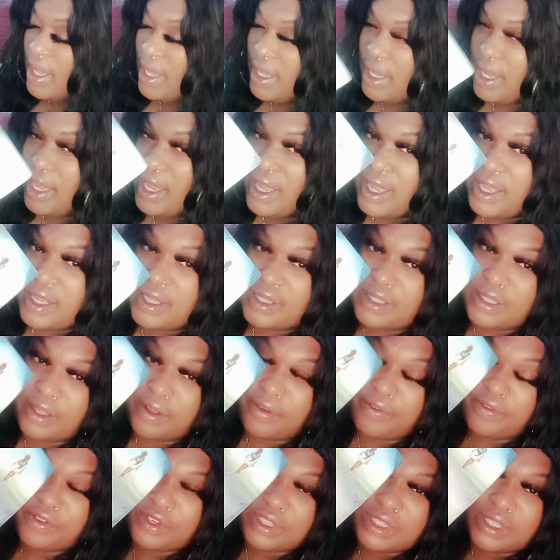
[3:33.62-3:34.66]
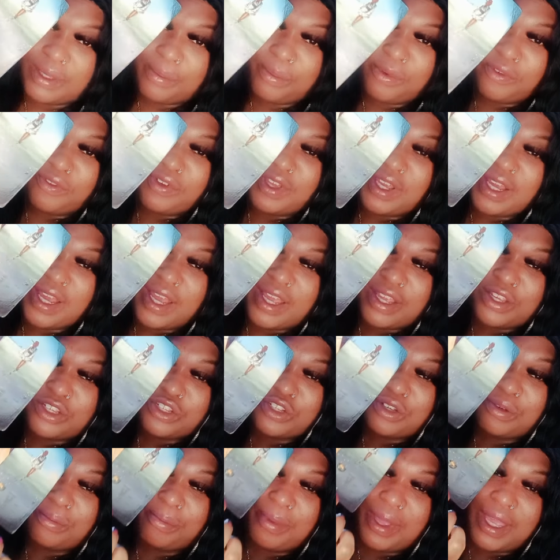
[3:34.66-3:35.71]
Yeah, so for some of you guys,
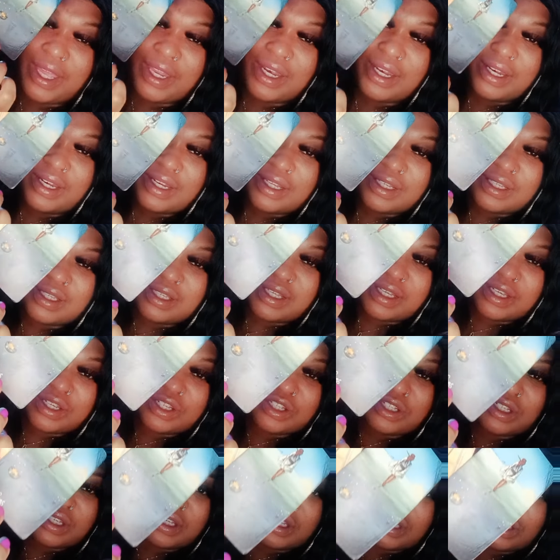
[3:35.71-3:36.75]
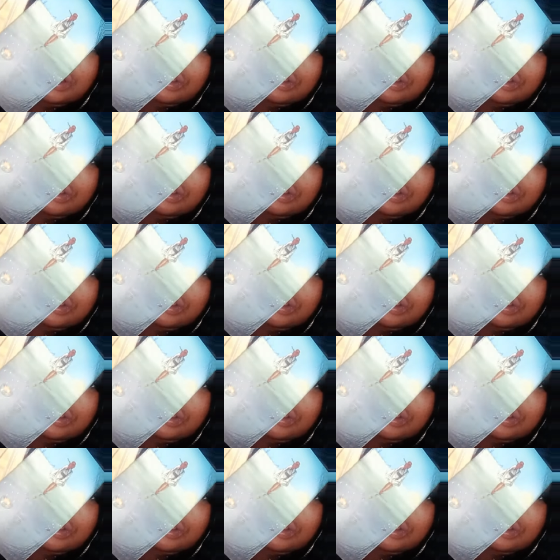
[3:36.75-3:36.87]
you made a decision